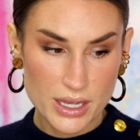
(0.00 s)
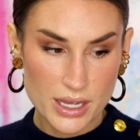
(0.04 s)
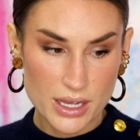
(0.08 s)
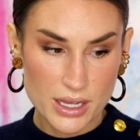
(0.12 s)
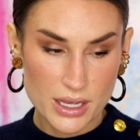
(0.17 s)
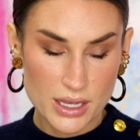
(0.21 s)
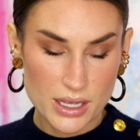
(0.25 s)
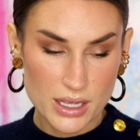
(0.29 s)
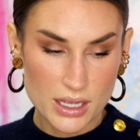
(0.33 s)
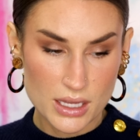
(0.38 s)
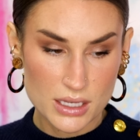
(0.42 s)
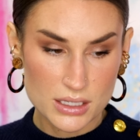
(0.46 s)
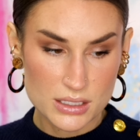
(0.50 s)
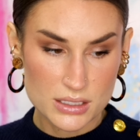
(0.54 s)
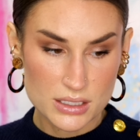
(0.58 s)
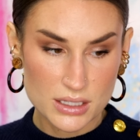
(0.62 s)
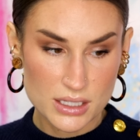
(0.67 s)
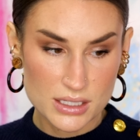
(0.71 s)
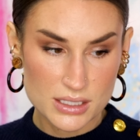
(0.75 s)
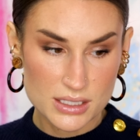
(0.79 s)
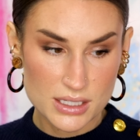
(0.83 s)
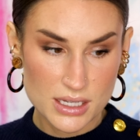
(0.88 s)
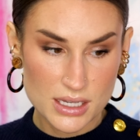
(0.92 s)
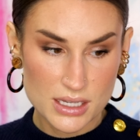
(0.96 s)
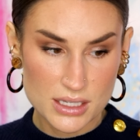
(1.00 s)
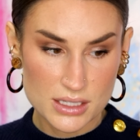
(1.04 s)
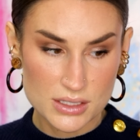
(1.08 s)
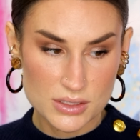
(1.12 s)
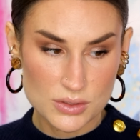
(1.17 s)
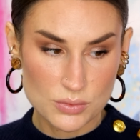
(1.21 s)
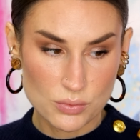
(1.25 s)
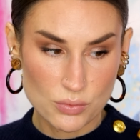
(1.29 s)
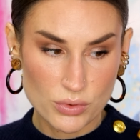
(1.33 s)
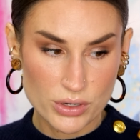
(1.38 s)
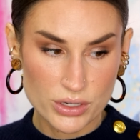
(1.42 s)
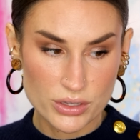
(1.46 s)
And this
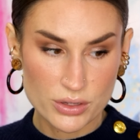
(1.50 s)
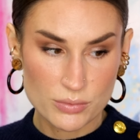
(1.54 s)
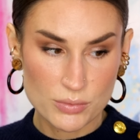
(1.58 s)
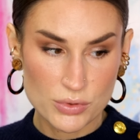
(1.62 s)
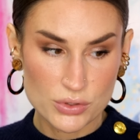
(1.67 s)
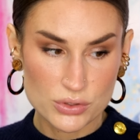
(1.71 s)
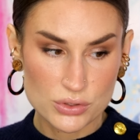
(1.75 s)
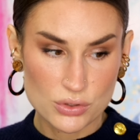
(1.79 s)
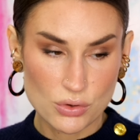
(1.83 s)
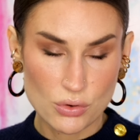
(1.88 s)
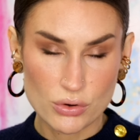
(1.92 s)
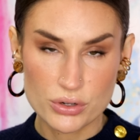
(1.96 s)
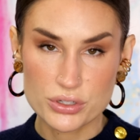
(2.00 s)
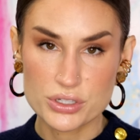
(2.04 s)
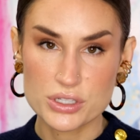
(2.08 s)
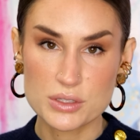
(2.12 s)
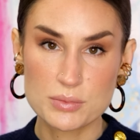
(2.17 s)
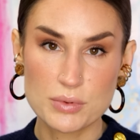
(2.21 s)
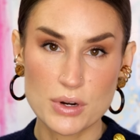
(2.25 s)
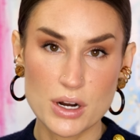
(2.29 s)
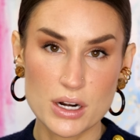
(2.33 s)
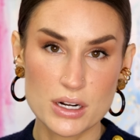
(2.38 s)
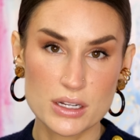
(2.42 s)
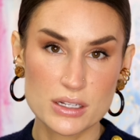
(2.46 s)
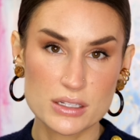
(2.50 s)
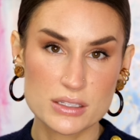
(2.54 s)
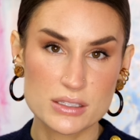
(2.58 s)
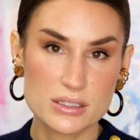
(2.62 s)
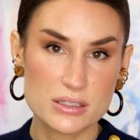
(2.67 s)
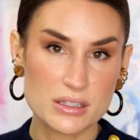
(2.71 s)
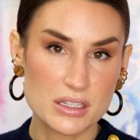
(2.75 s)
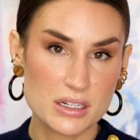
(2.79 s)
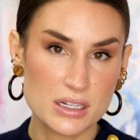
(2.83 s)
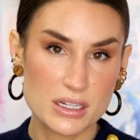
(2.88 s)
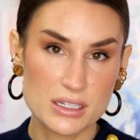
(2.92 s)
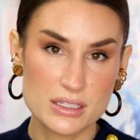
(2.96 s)
is one of the most gorgeous
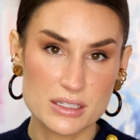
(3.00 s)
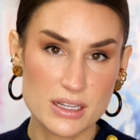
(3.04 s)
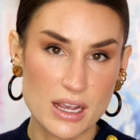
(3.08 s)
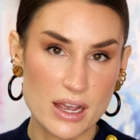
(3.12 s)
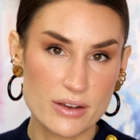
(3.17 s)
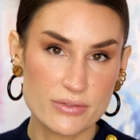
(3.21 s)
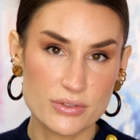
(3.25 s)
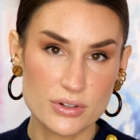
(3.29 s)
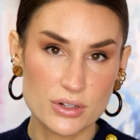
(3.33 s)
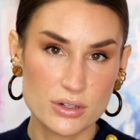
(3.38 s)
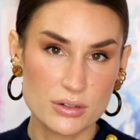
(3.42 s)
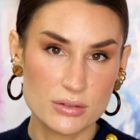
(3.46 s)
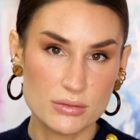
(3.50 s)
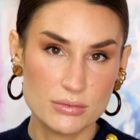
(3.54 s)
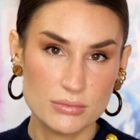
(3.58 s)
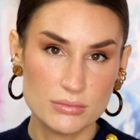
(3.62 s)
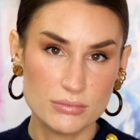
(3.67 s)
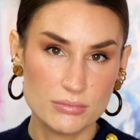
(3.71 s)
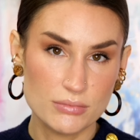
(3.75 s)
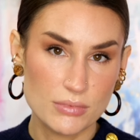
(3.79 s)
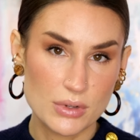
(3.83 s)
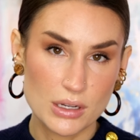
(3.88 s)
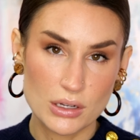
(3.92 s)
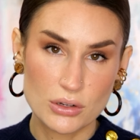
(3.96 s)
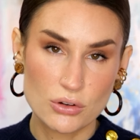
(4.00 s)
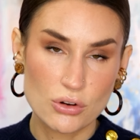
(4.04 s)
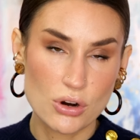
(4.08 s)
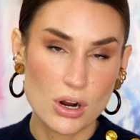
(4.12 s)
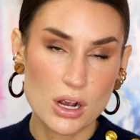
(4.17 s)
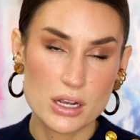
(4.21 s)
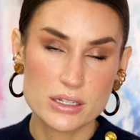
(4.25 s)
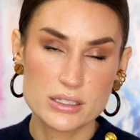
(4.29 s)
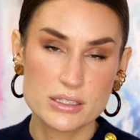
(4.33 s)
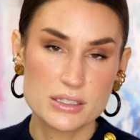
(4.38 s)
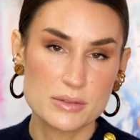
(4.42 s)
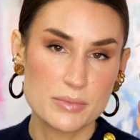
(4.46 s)
products that has ever
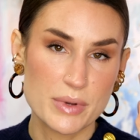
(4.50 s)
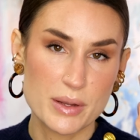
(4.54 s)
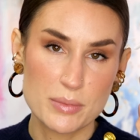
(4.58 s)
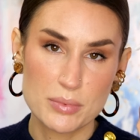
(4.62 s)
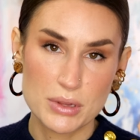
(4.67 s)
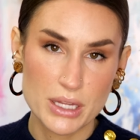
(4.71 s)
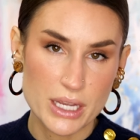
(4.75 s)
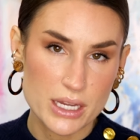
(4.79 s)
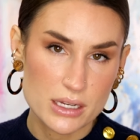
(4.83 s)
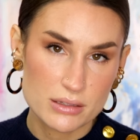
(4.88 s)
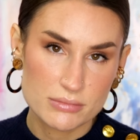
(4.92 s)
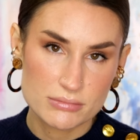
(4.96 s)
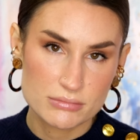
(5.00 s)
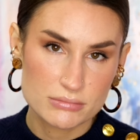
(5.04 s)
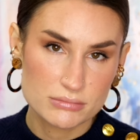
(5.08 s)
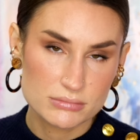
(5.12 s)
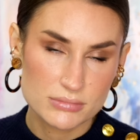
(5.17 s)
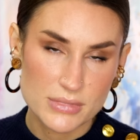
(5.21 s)
crossed my plate.